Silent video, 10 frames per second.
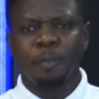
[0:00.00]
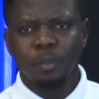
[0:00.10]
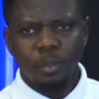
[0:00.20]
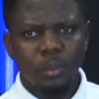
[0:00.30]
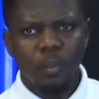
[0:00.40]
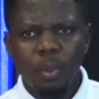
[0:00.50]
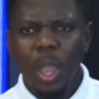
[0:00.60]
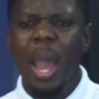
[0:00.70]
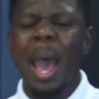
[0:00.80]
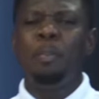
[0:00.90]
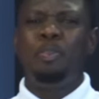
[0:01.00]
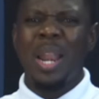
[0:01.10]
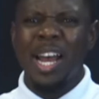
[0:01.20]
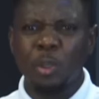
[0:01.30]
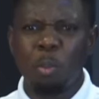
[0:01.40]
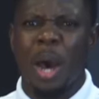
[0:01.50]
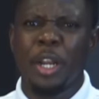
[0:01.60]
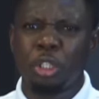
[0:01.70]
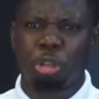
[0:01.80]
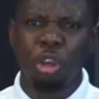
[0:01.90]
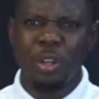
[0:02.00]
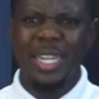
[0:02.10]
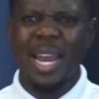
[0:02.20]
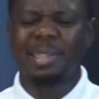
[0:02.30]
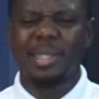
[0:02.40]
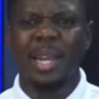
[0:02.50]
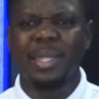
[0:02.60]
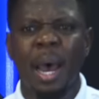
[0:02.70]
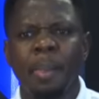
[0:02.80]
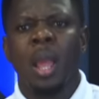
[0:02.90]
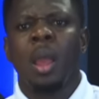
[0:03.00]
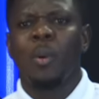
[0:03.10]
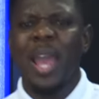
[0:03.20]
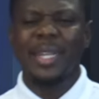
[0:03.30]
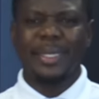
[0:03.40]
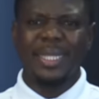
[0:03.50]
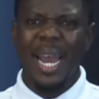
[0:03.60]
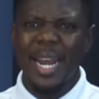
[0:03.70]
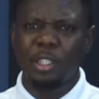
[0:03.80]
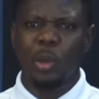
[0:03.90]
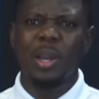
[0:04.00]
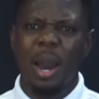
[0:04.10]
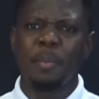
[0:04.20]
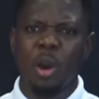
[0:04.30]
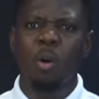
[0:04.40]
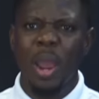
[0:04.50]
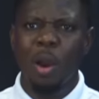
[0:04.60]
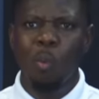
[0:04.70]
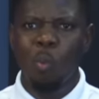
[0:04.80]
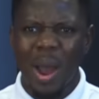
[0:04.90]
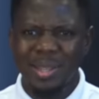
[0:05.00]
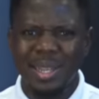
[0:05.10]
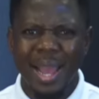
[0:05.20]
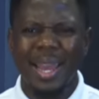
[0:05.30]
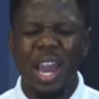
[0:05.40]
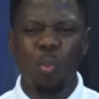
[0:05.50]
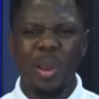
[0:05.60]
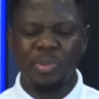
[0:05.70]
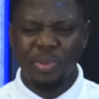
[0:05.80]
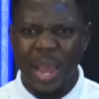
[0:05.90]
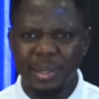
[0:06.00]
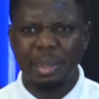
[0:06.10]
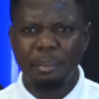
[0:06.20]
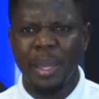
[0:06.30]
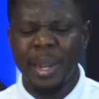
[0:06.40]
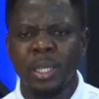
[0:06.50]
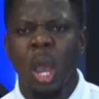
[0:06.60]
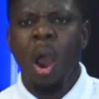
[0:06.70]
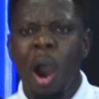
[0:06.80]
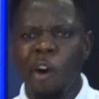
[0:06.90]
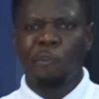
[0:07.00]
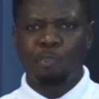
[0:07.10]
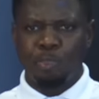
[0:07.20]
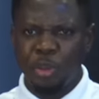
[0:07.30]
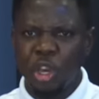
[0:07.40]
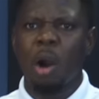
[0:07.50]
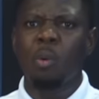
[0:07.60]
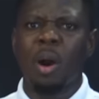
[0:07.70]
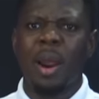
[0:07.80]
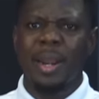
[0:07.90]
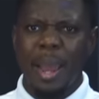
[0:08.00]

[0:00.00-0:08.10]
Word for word: Jesus. A blessed morning to you, dear starter. We are excited to come your way once again with 30 minutes of pure word